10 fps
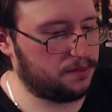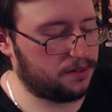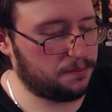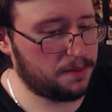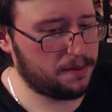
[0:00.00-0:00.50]

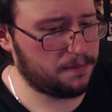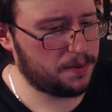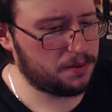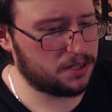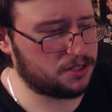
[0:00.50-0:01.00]
So maybe
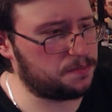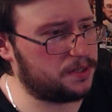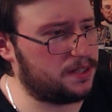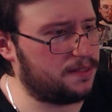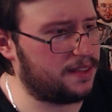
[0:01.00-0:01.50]
maybe I'll just
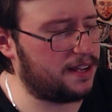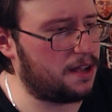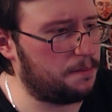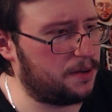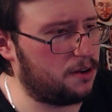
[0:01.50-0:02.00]
put the thing up and